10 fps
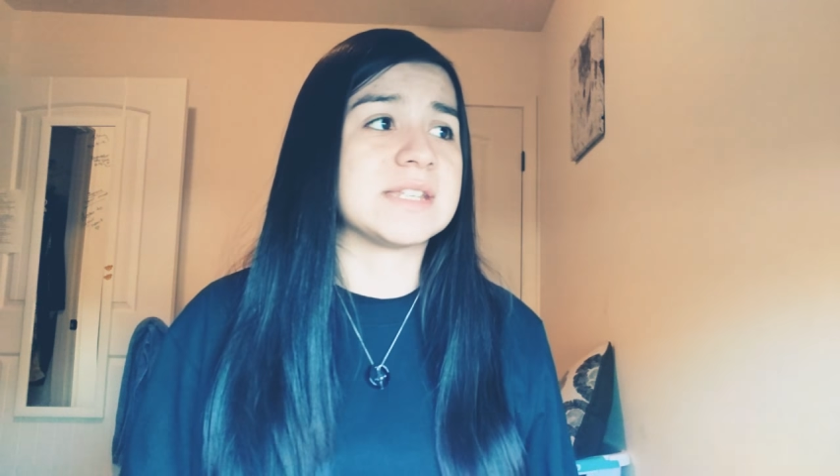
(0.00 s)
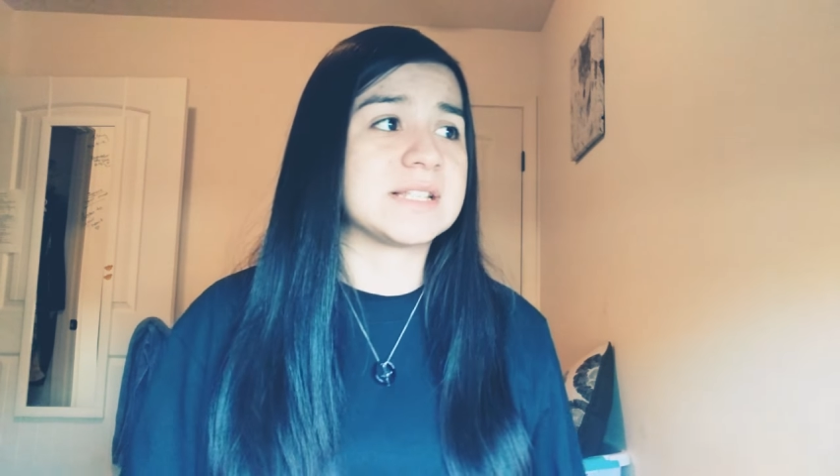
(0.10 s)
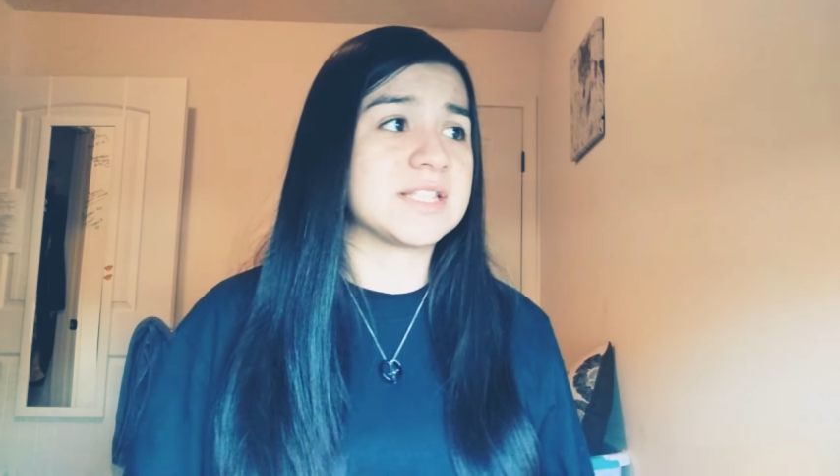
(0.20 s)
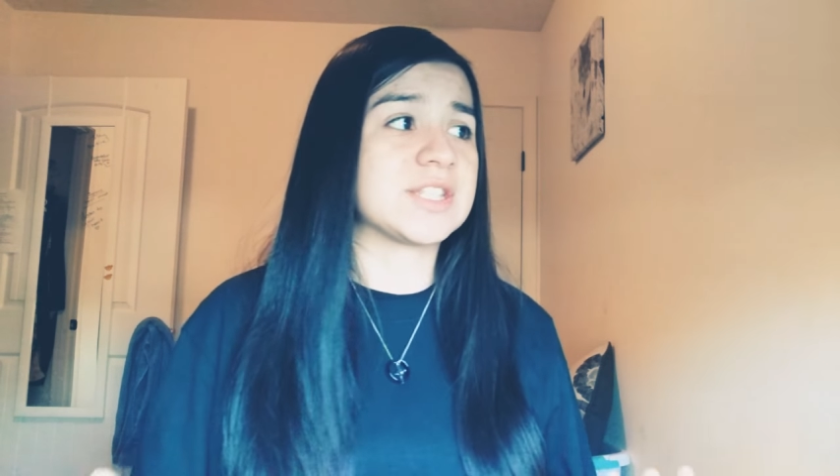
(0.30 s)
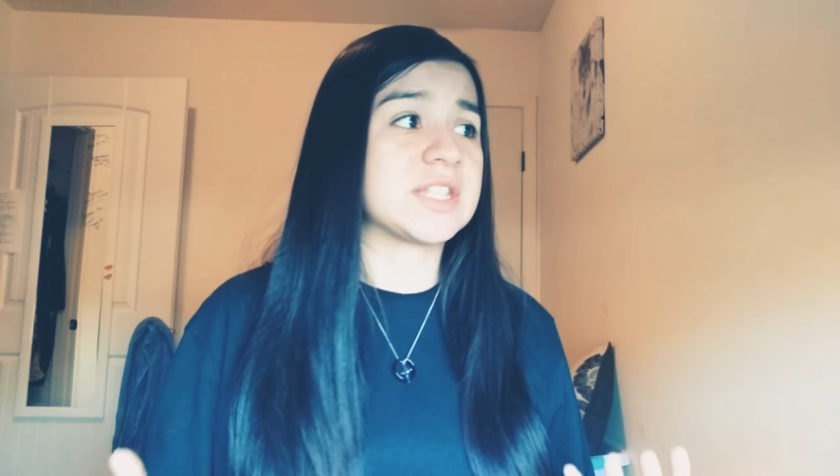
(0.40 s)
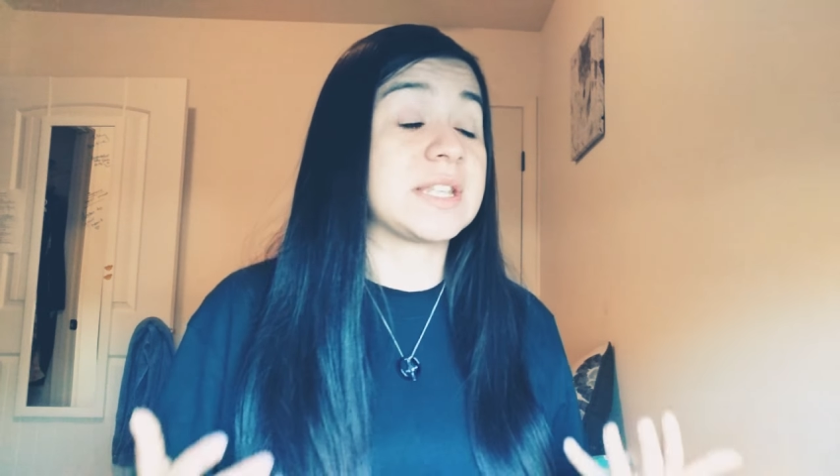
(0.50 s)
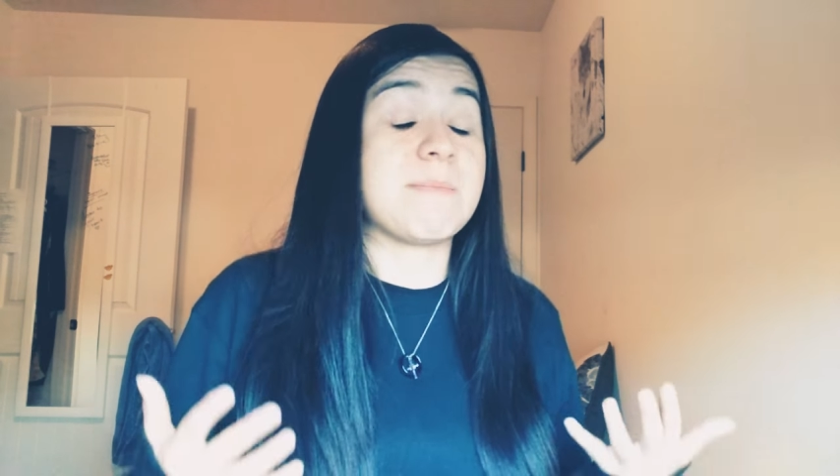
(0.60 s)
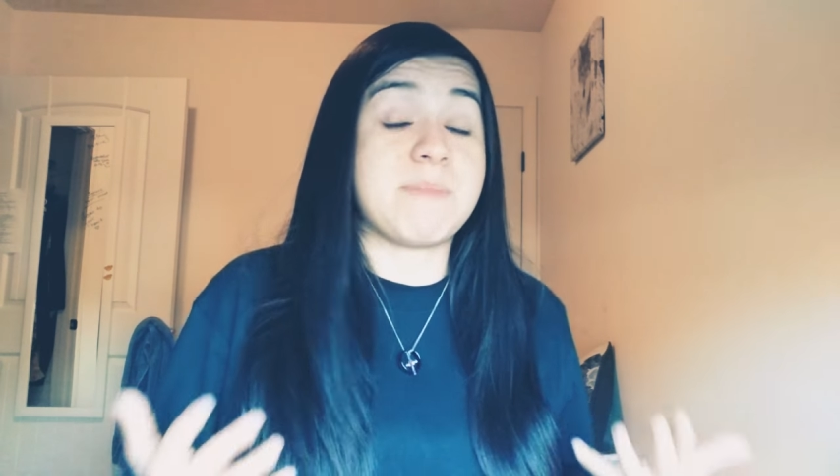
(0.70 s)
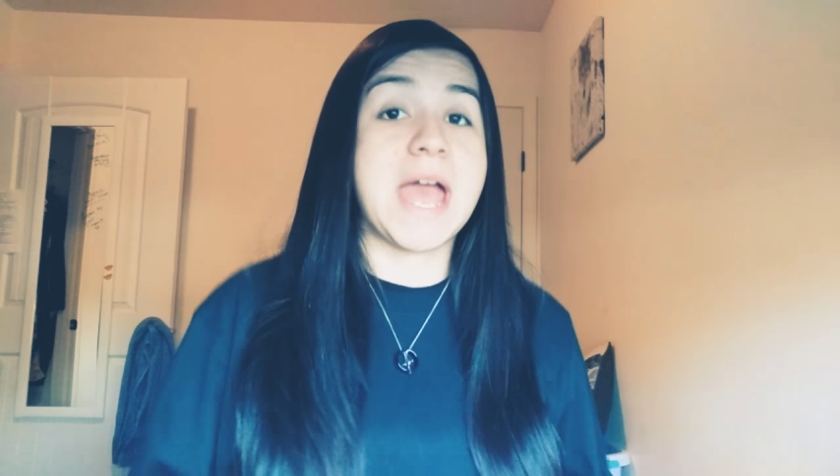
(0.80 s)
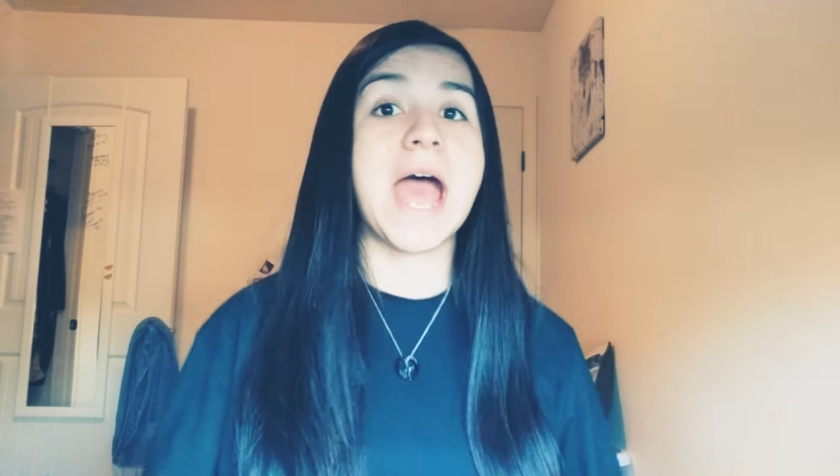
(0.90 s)
It's just
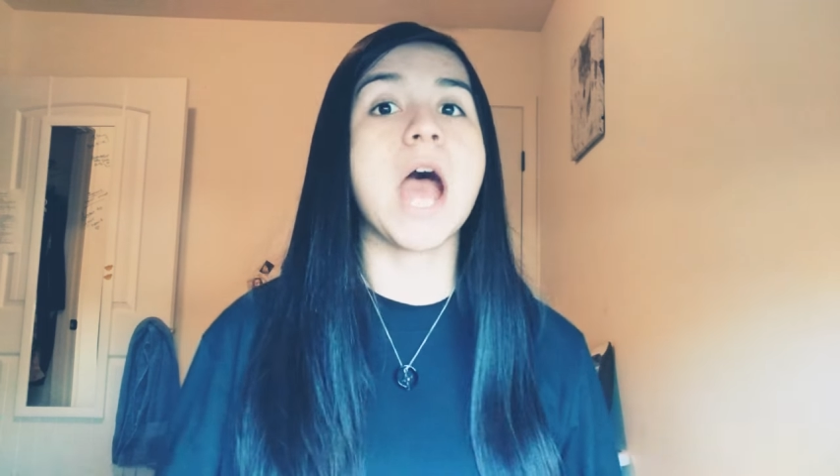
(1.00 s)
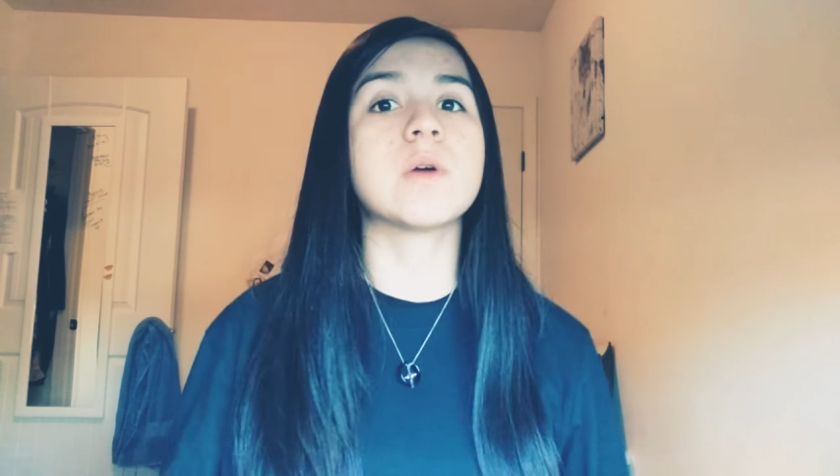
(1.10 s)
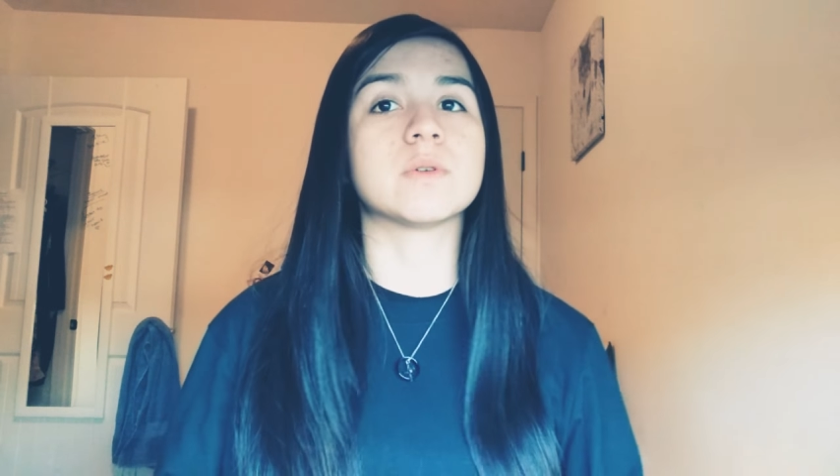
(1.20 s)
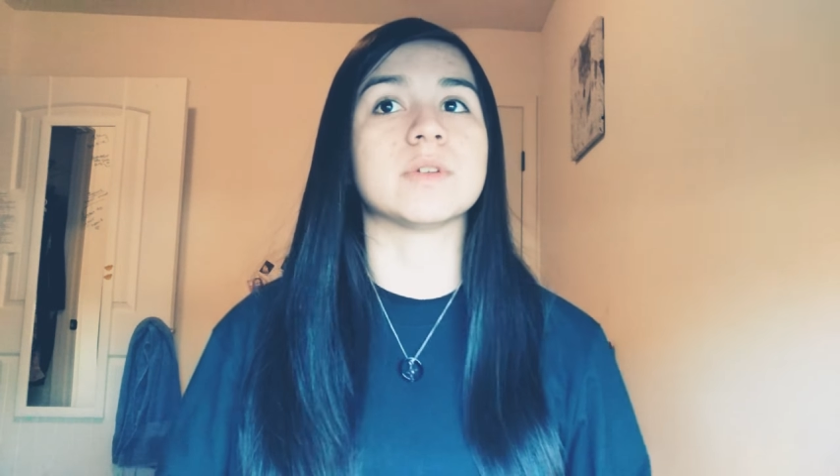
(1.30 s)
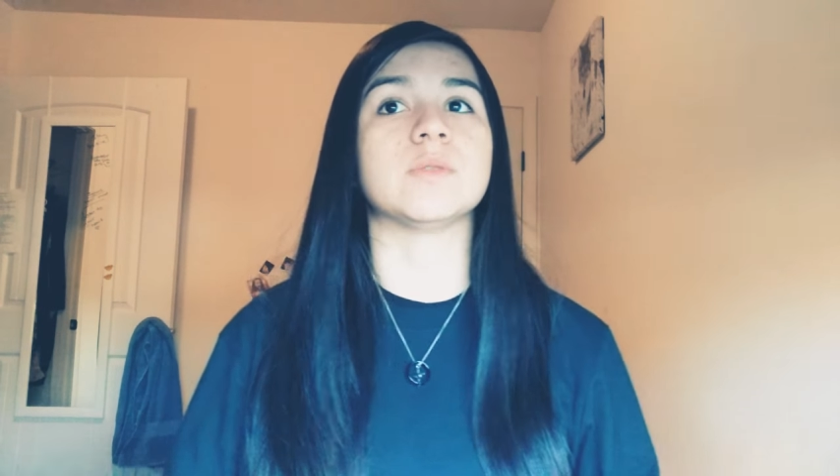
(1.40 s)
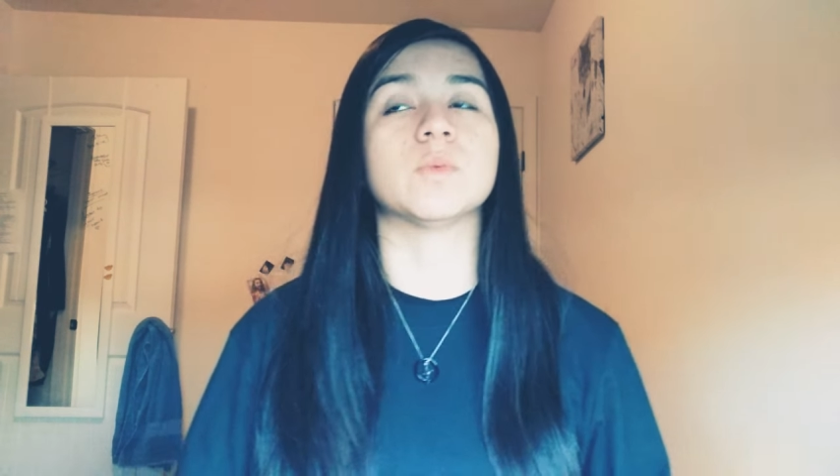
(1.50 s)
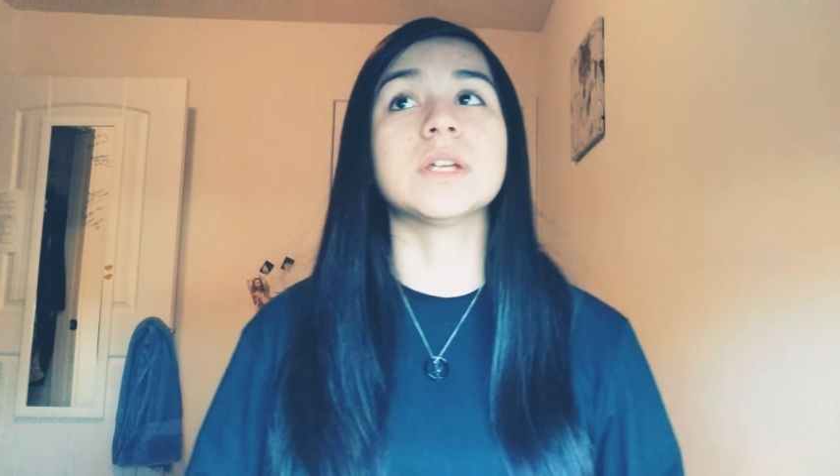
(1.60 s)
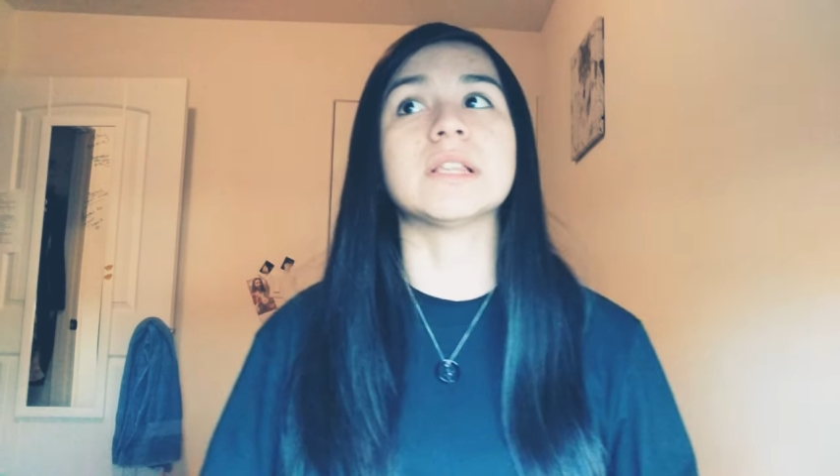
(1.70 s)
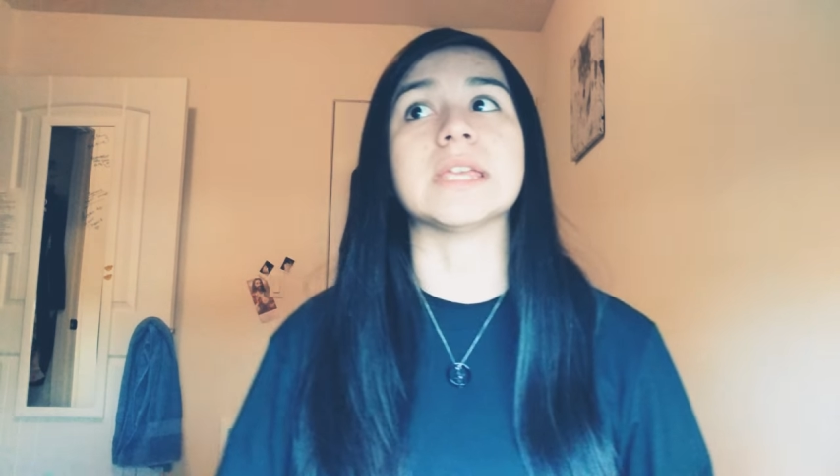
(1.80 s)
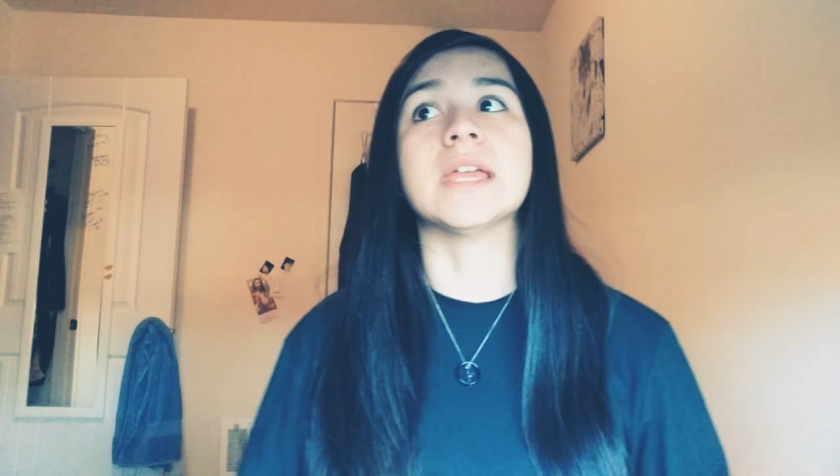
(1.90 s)
empowering,
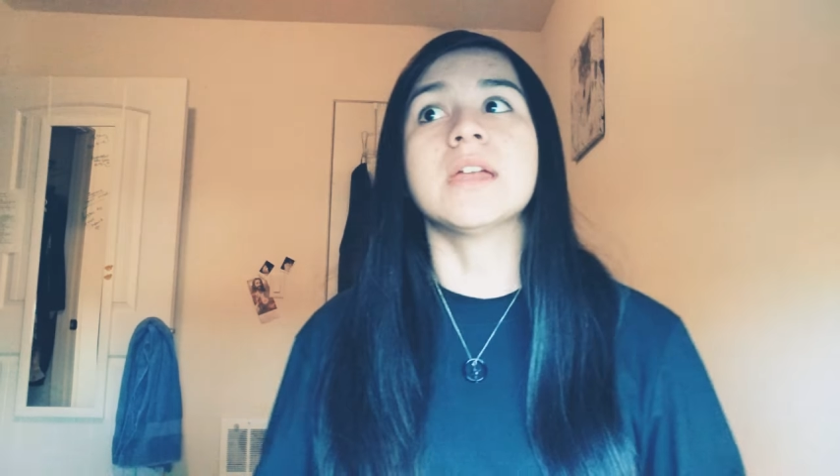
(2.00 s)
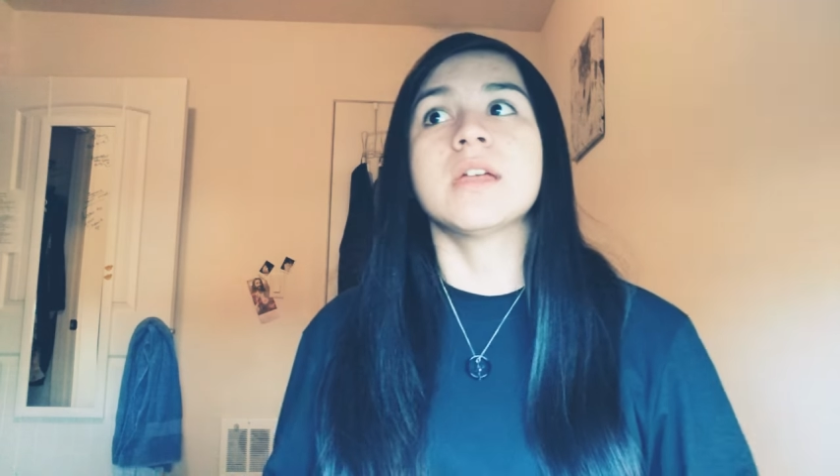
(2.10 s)
really.